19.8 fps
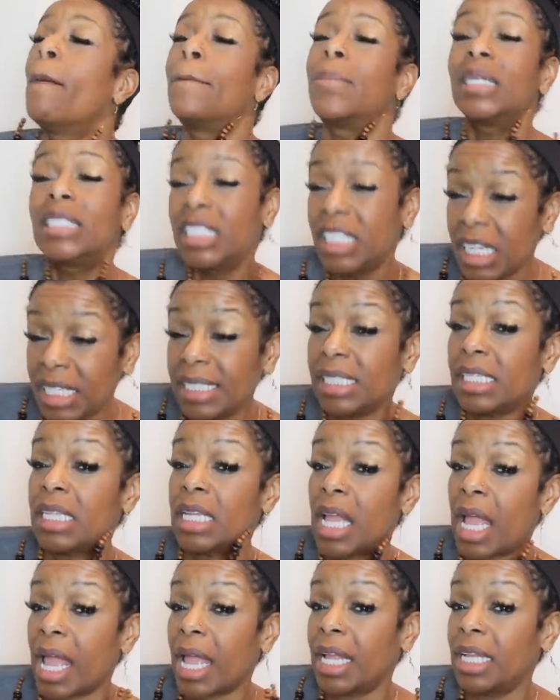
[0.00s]
But just
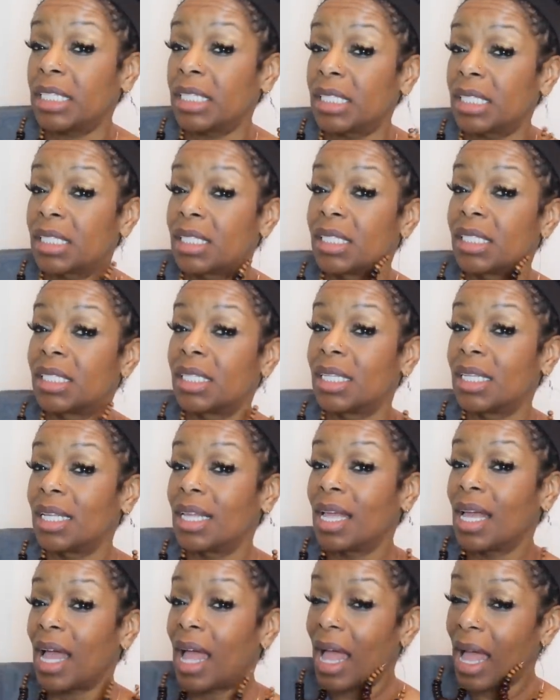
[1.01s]
in case,
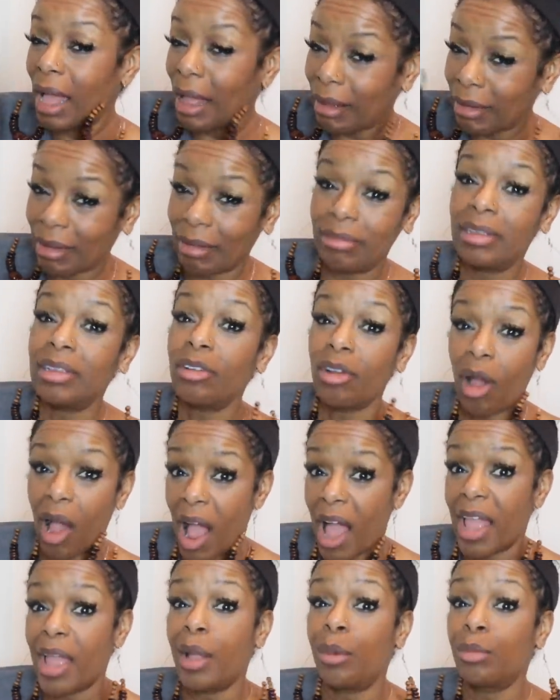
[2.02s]
you know,
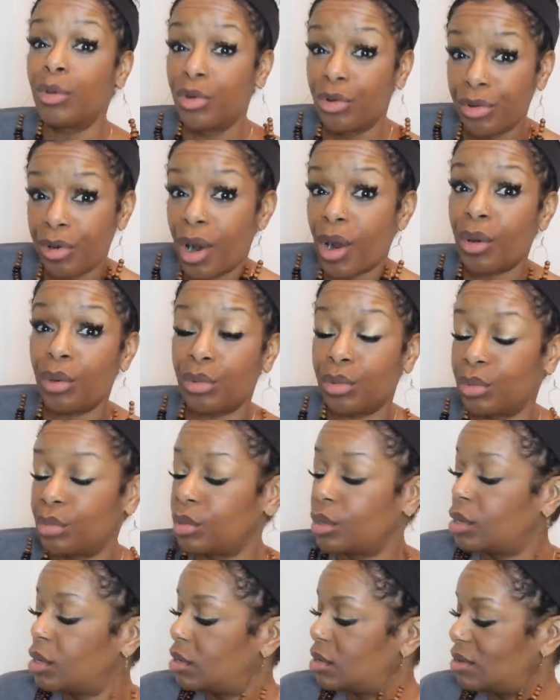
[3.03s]
I am
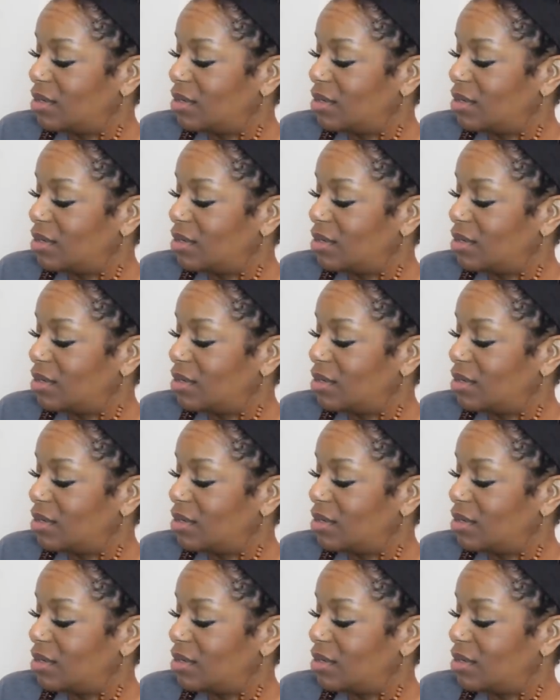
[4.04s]
grown.